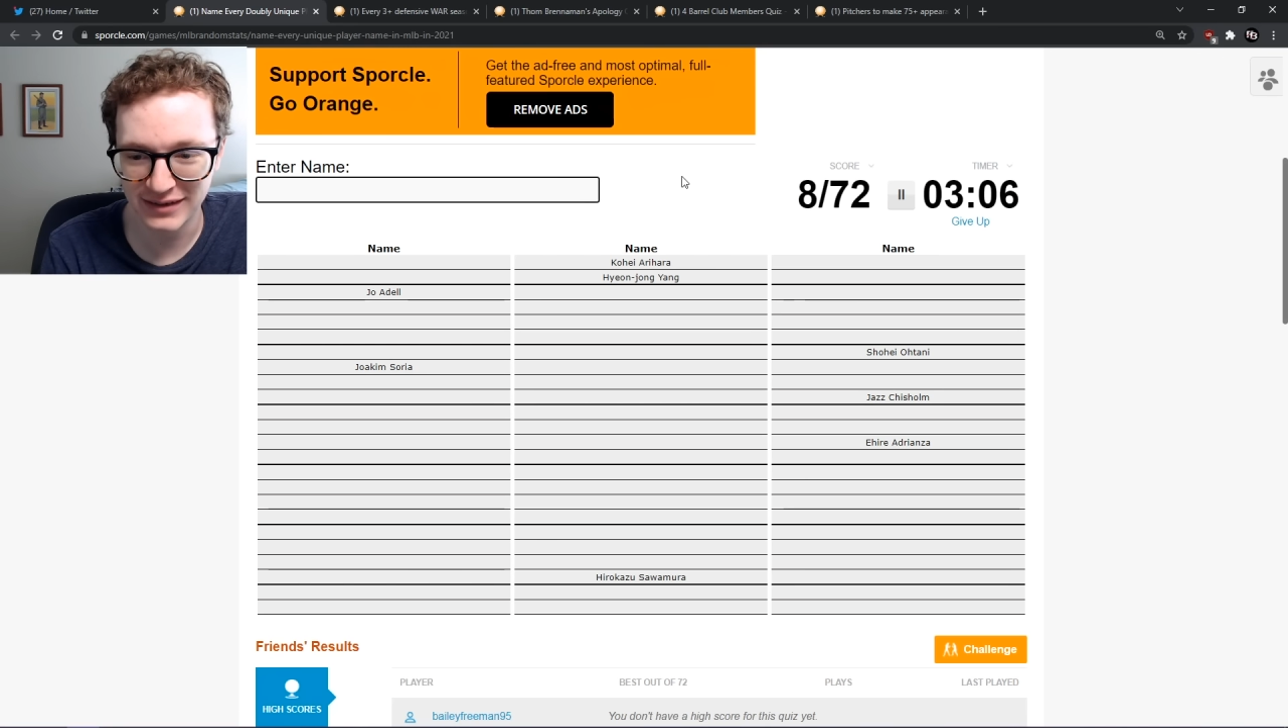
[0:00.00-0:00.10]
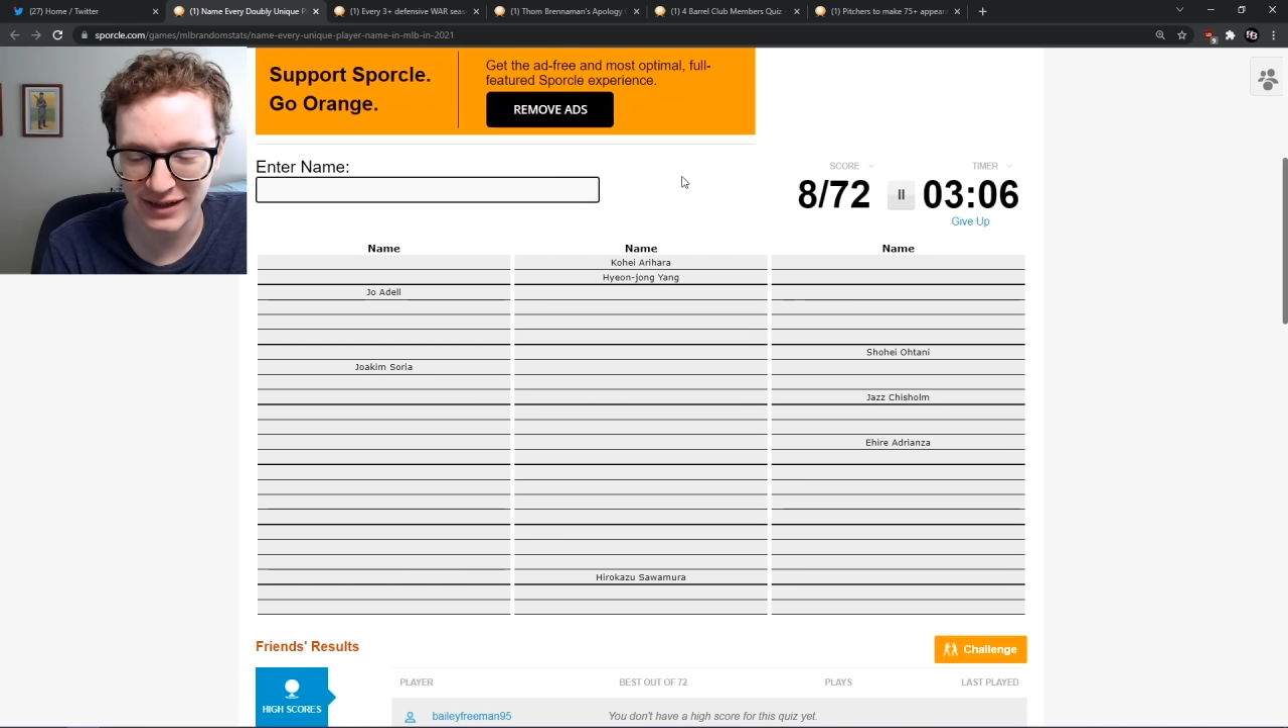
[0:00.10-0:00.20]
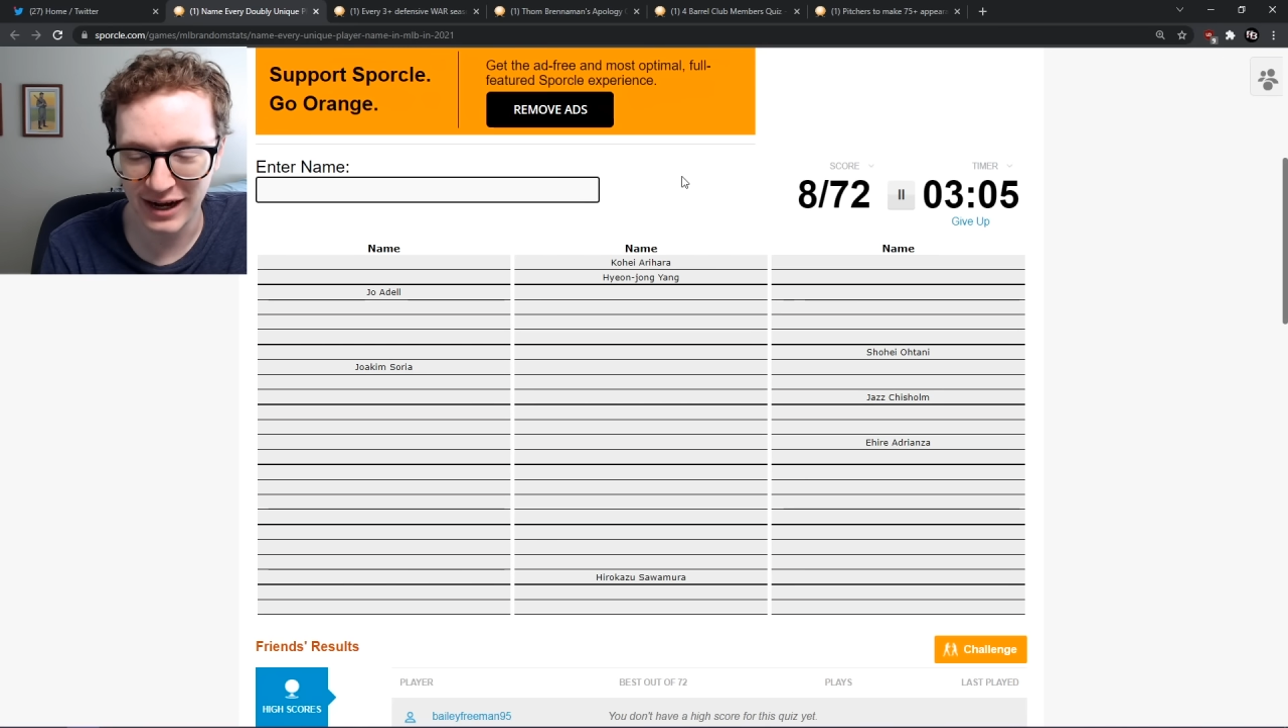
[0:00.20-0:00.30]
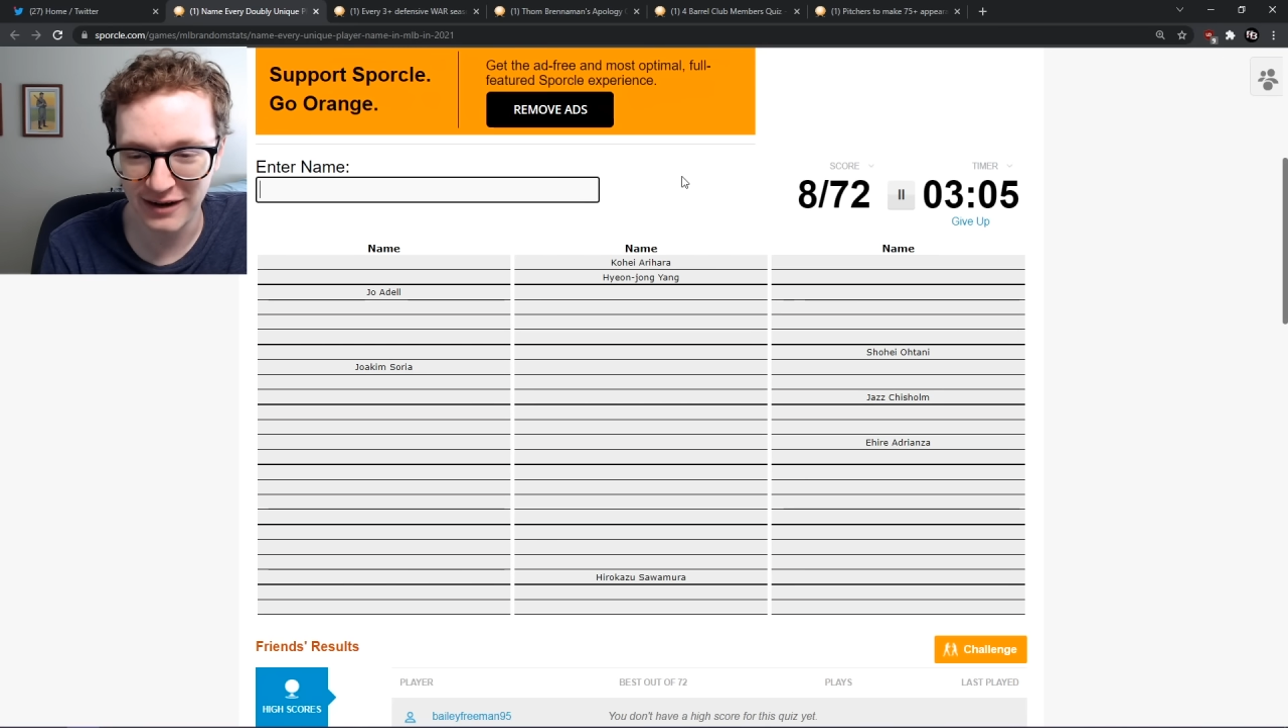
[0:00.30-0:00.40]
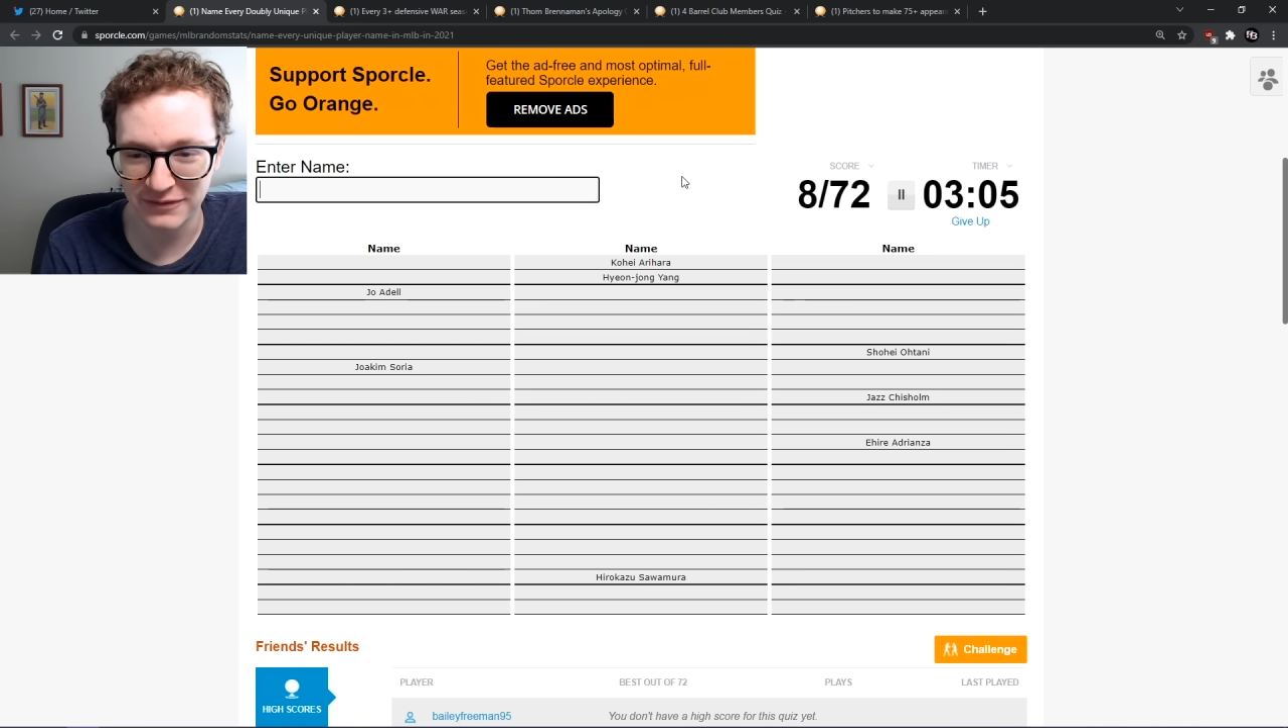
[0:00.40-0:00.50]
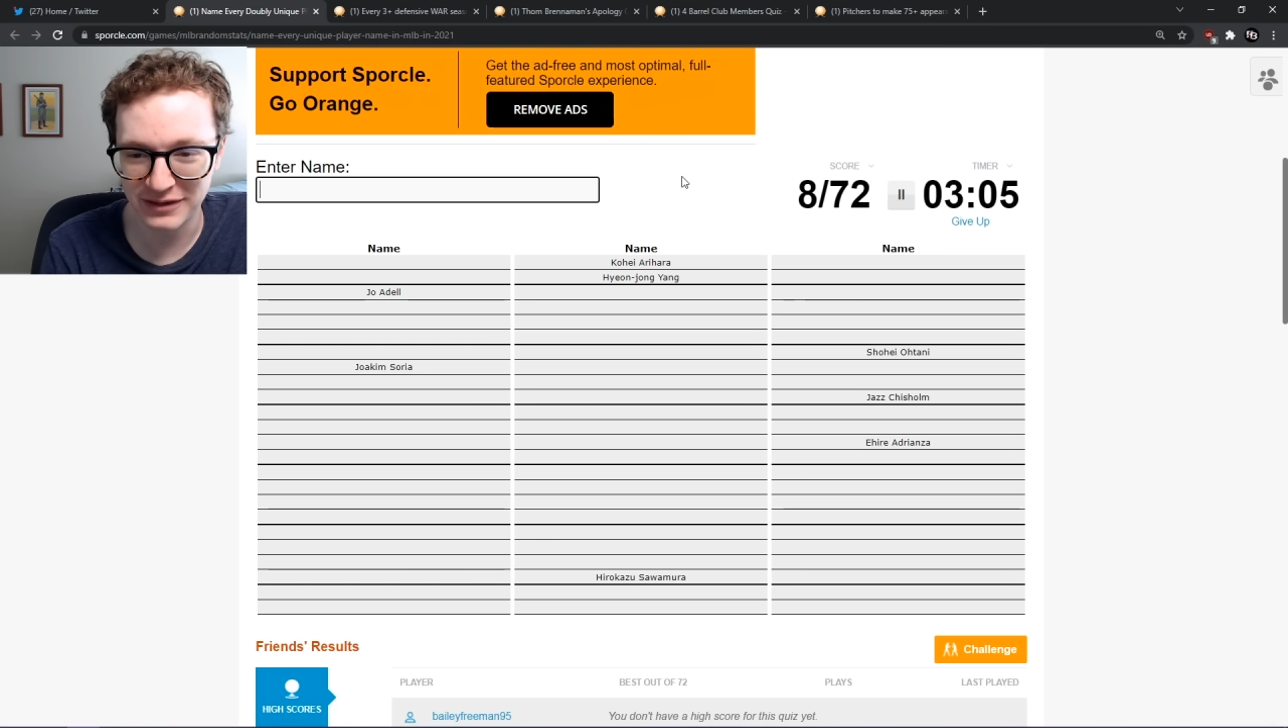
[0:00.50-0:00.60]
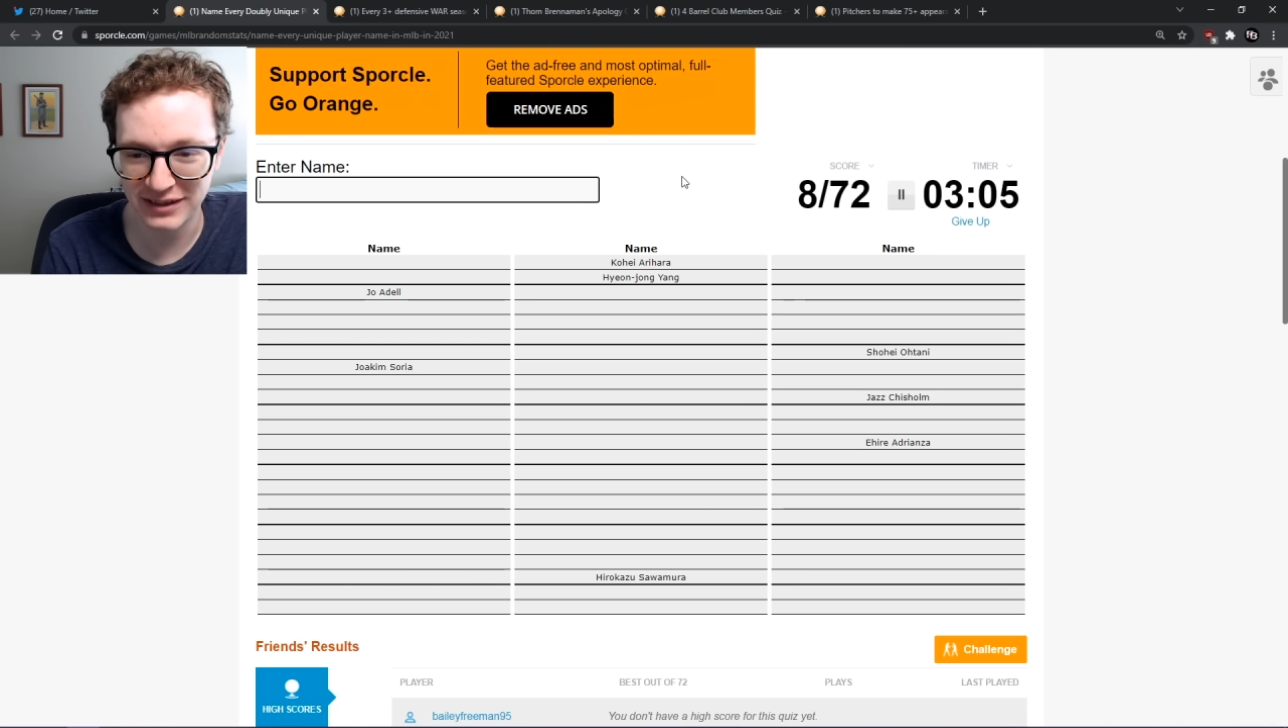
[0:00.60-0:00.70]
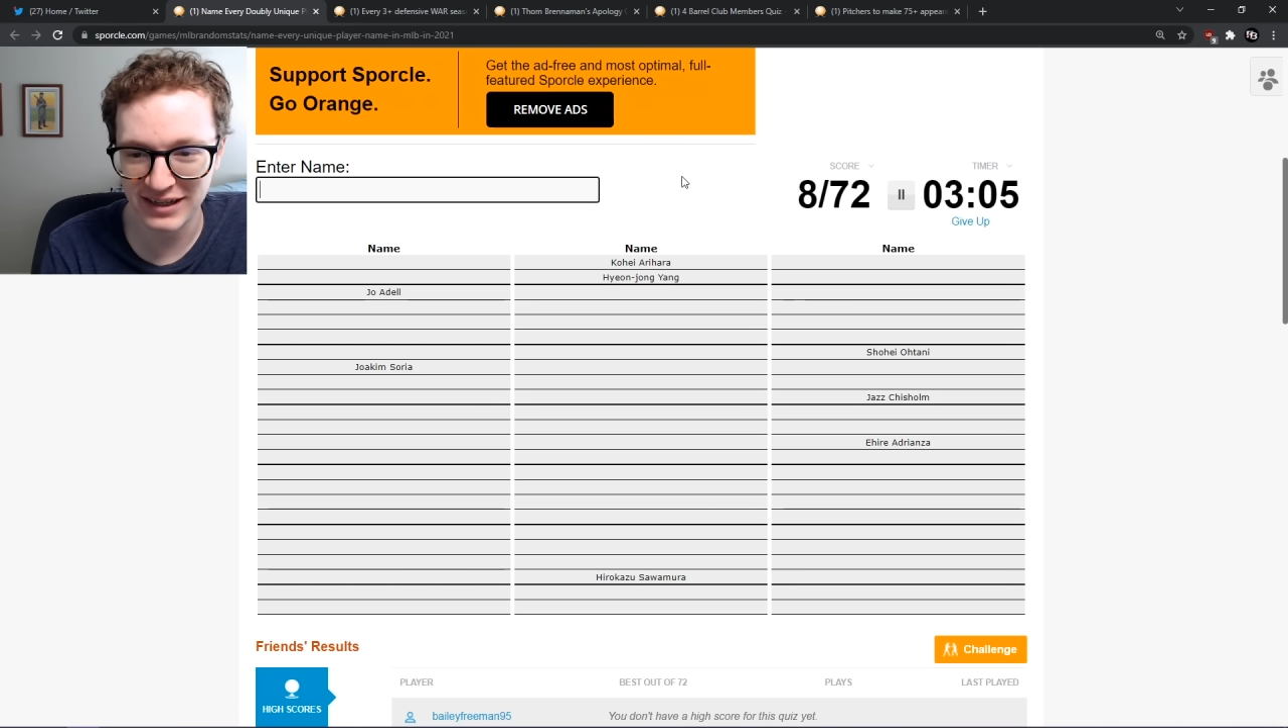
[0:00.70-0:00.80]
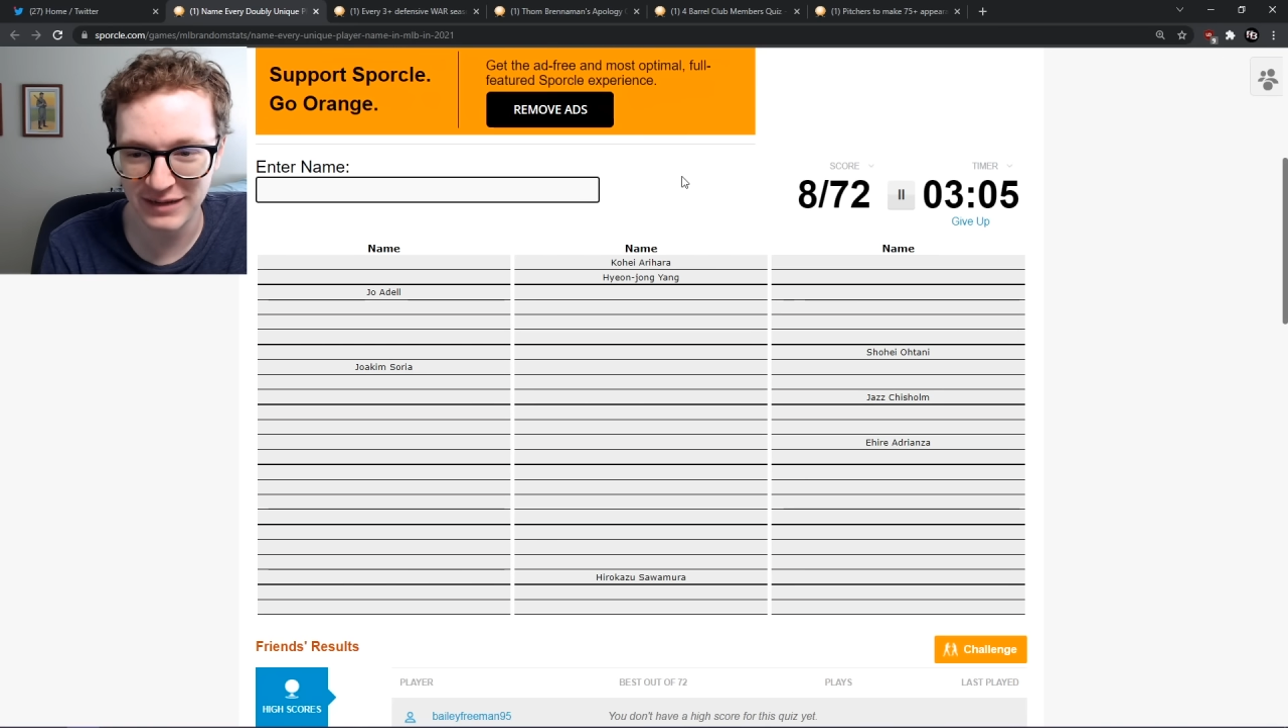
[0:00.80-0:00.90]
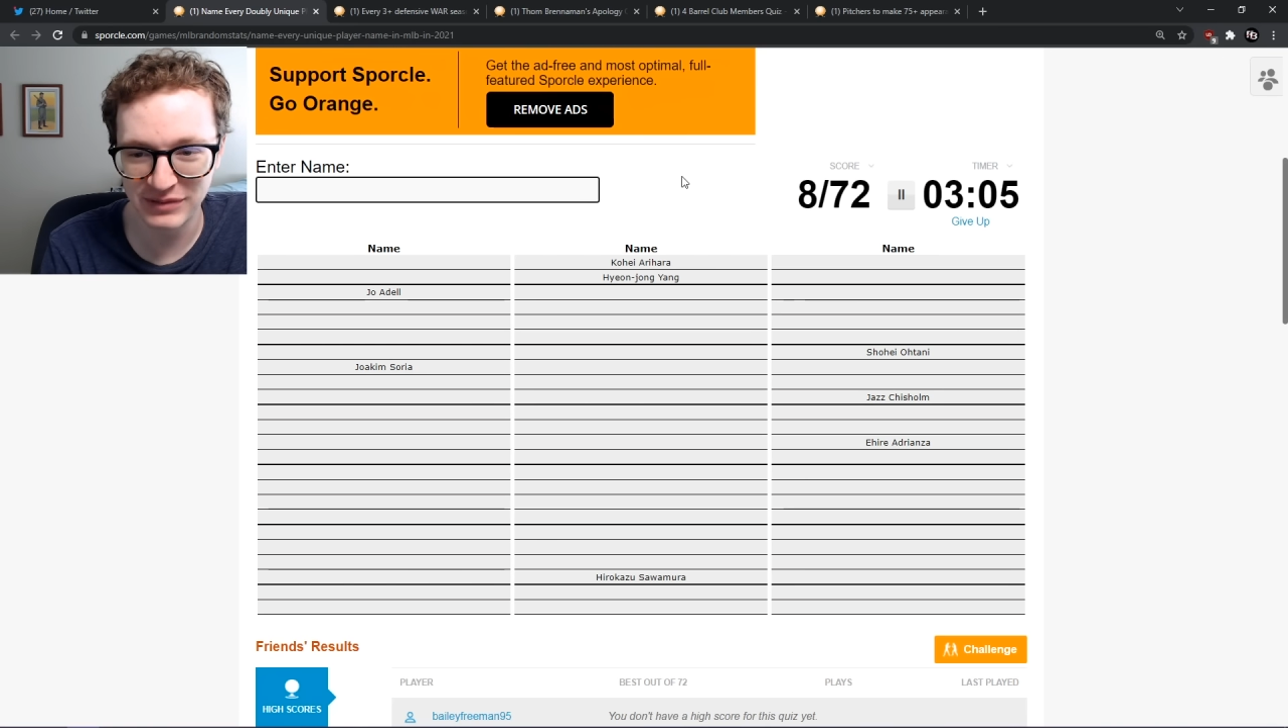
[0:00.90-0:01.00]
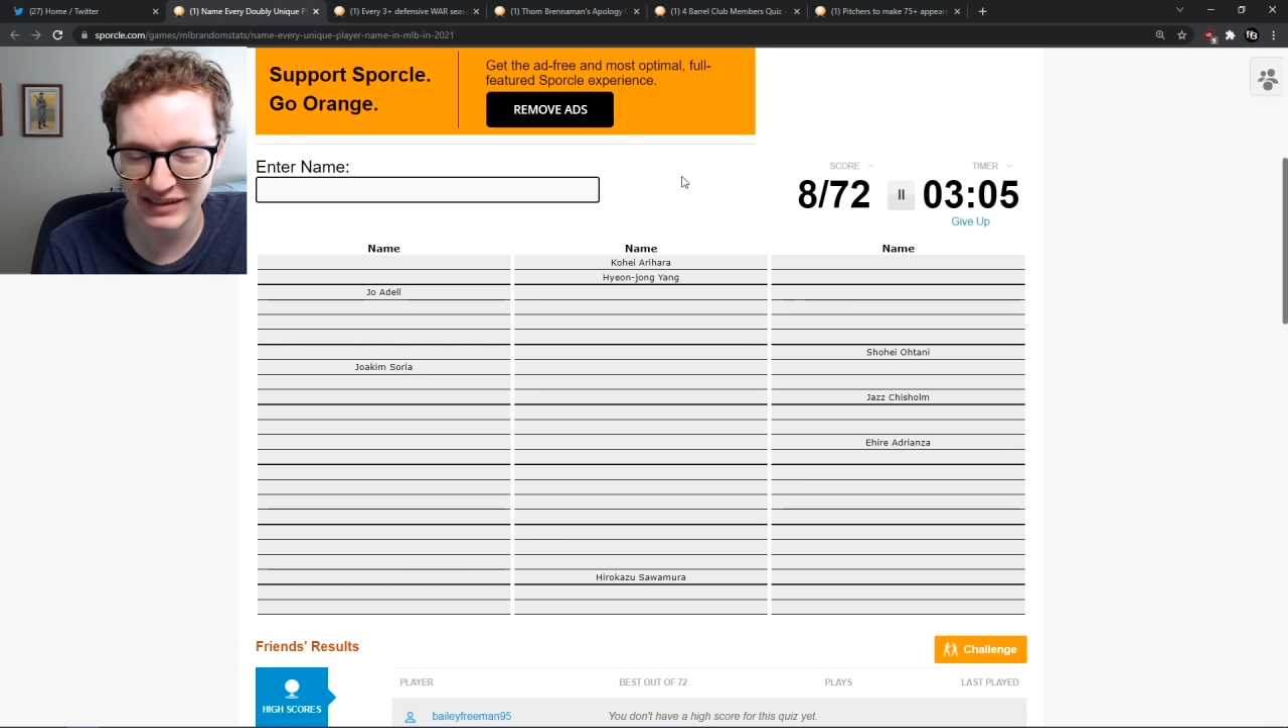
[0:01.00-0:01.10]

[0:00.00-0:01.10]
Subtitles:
I have to name